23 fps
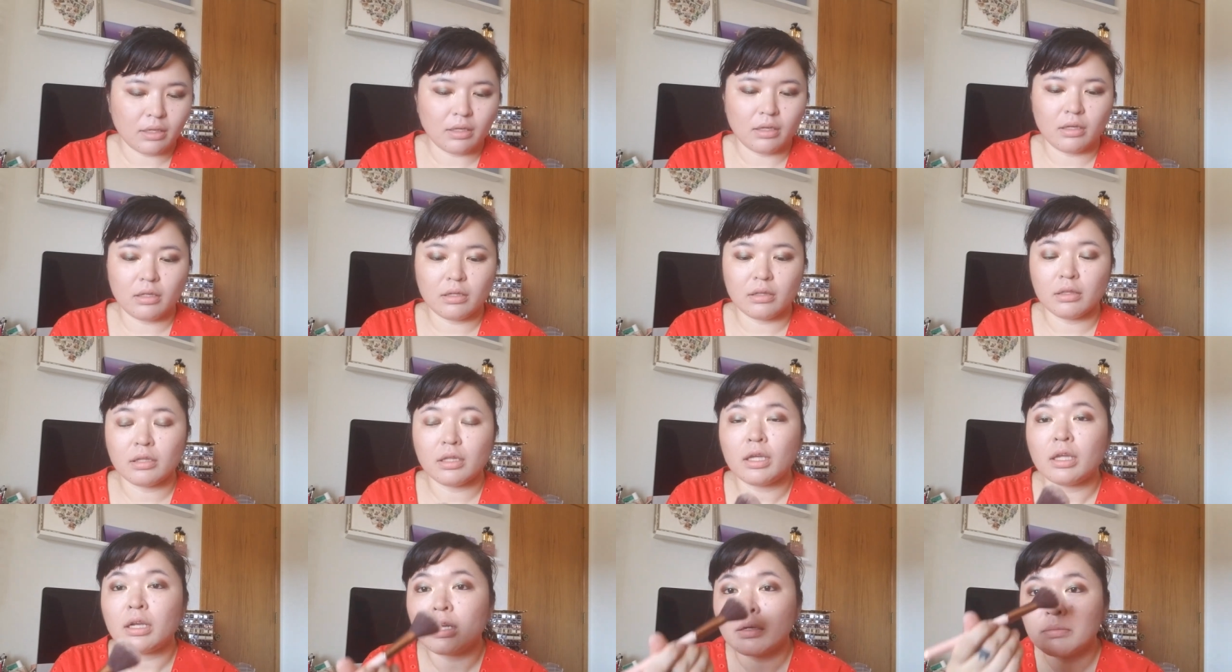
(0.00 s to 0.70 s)
And
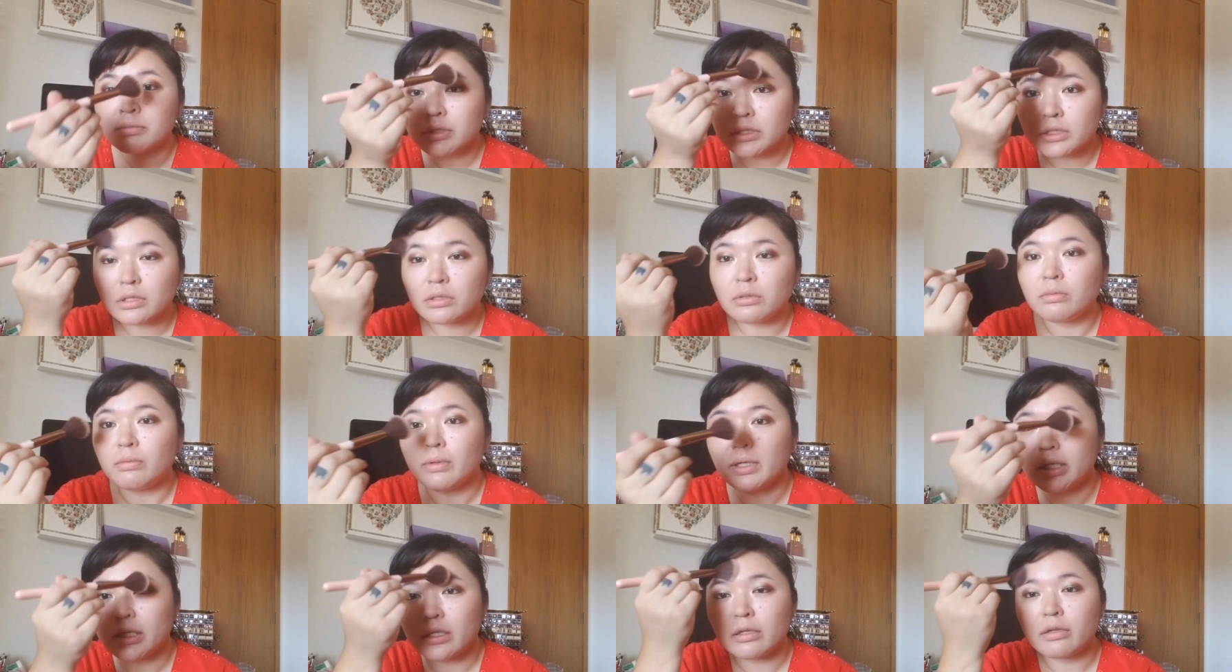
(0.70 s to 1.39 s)
then I'm still
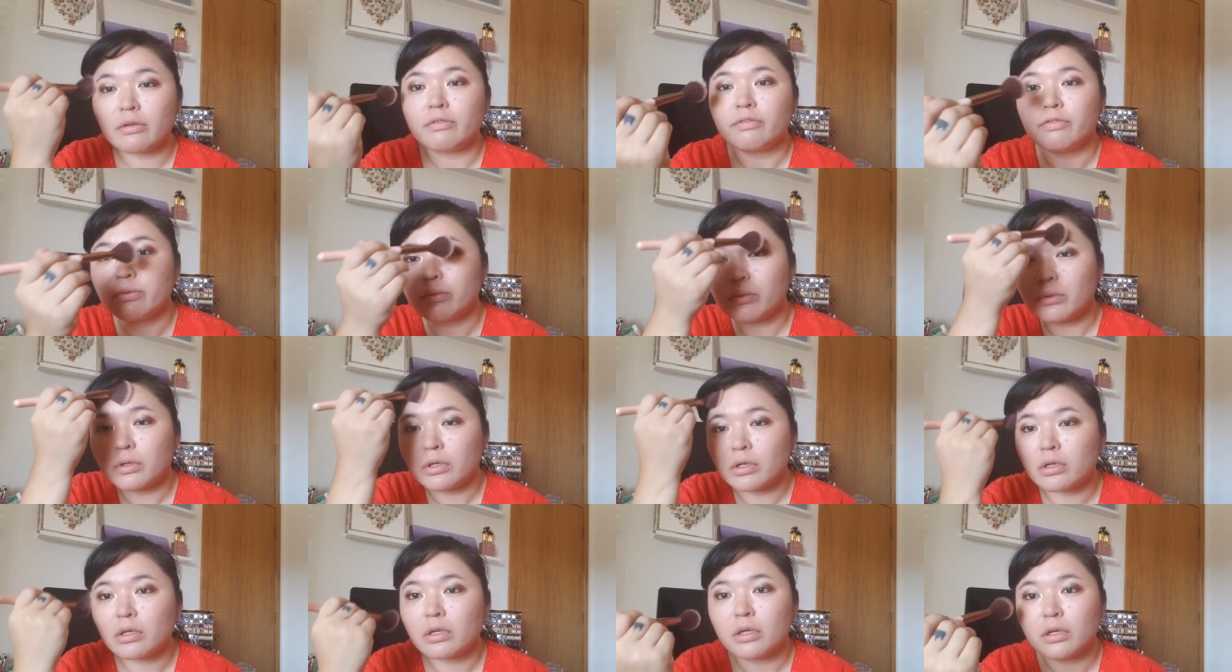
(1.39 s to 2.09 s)
waiting
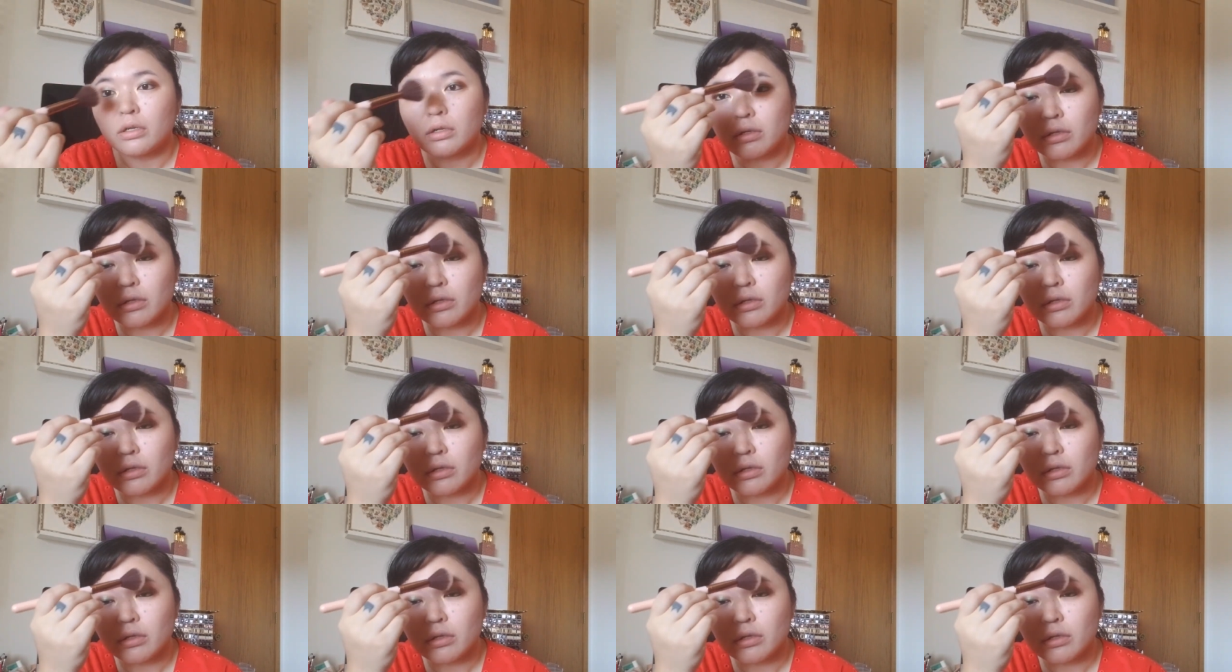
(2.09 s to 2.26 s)
for